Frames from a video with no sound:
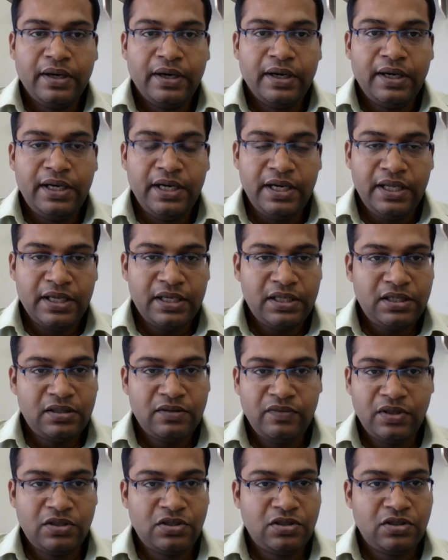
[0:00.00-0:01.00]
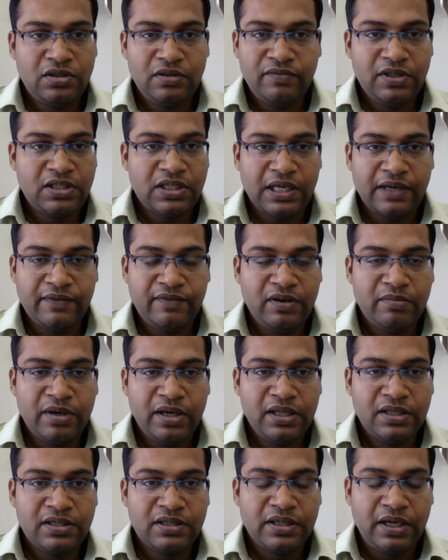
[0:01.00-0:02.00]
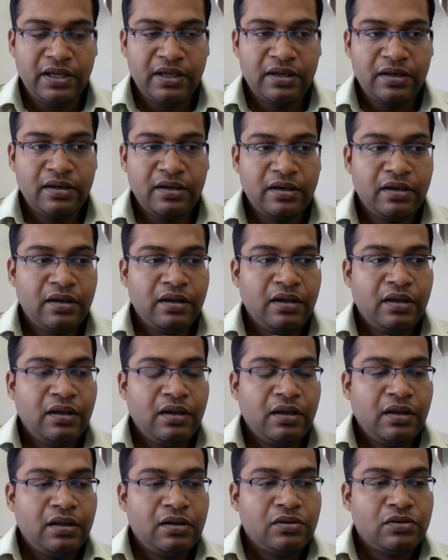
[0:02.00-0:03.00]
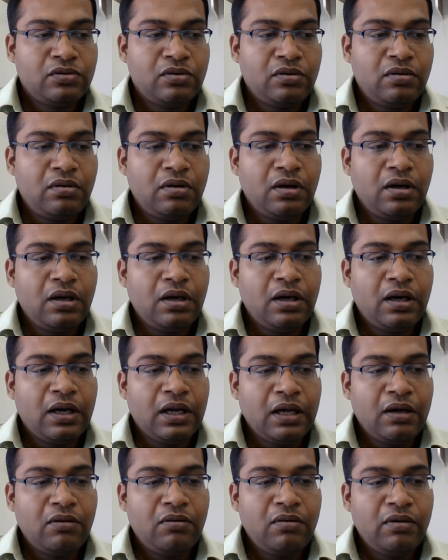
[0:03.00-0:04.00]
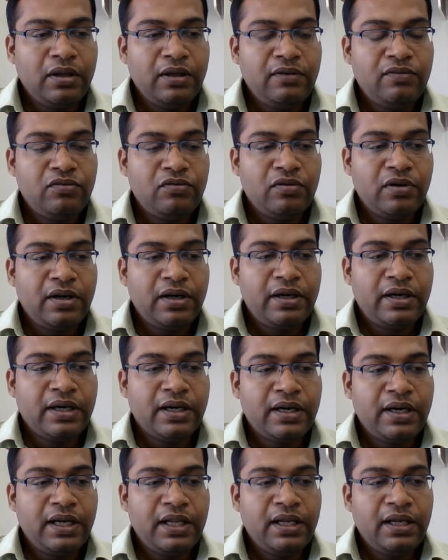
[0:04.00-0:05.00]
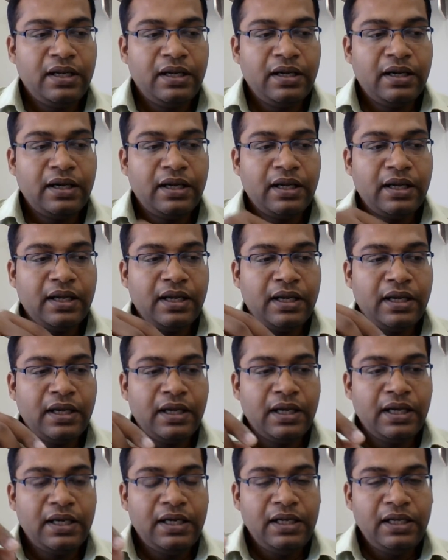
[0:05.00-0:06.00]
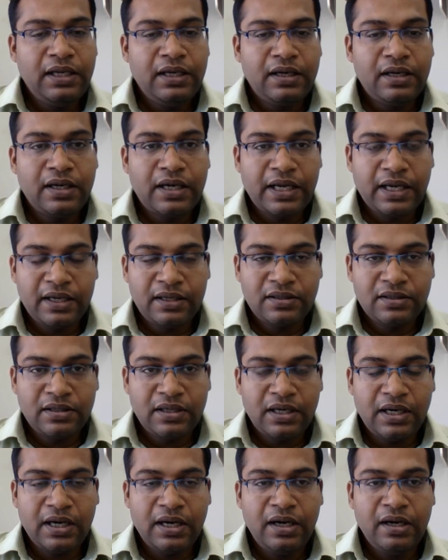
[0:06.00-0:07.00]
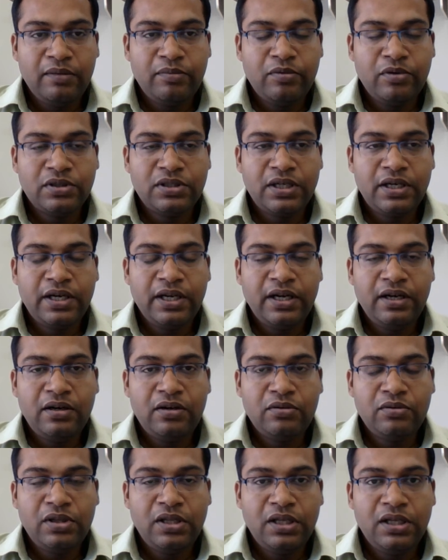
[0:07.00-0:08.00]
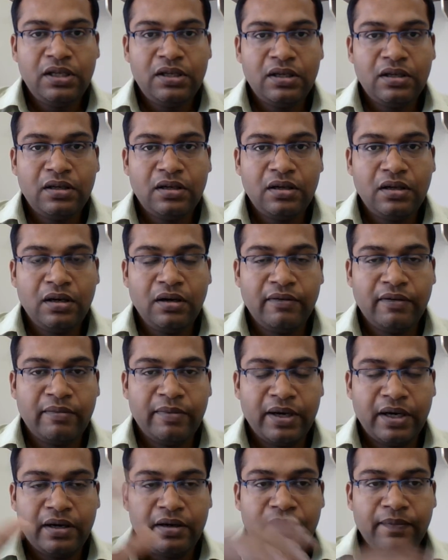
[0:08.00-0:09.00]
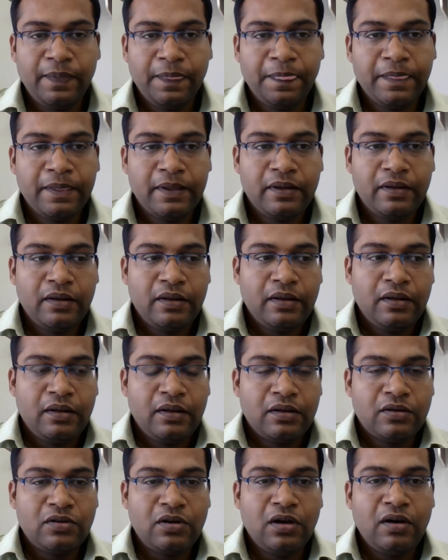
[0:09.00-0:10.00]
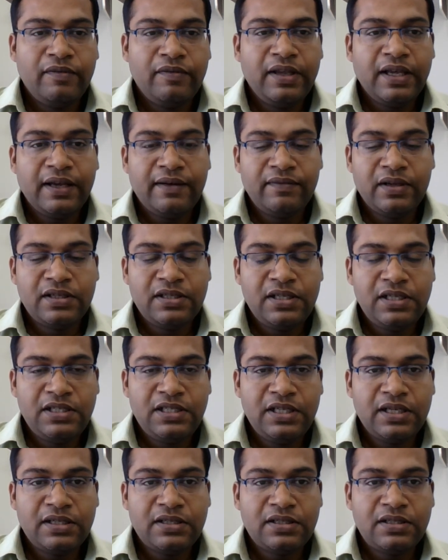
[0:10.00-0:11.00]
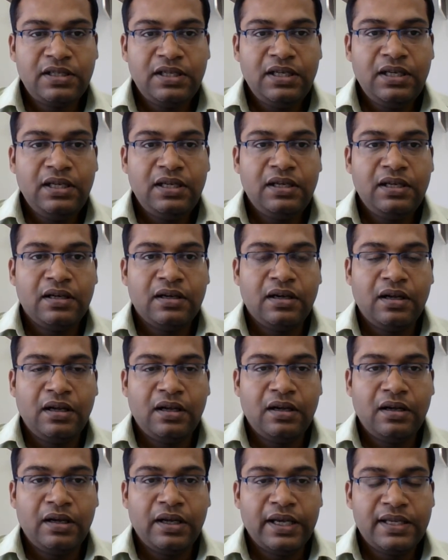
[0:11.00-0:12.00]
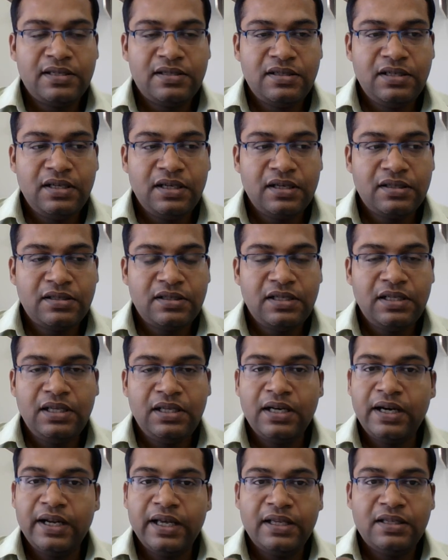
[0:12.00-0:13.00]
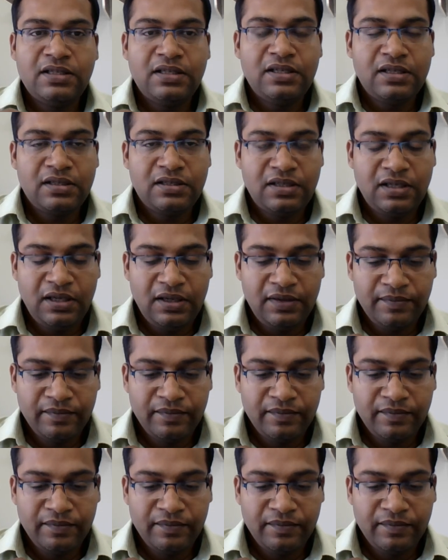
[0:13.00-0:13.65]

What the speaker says: TDS, which everybody is clear. So now if you are deducting any tax and depositing to the government, so now we have the CGST, SGST and IGST.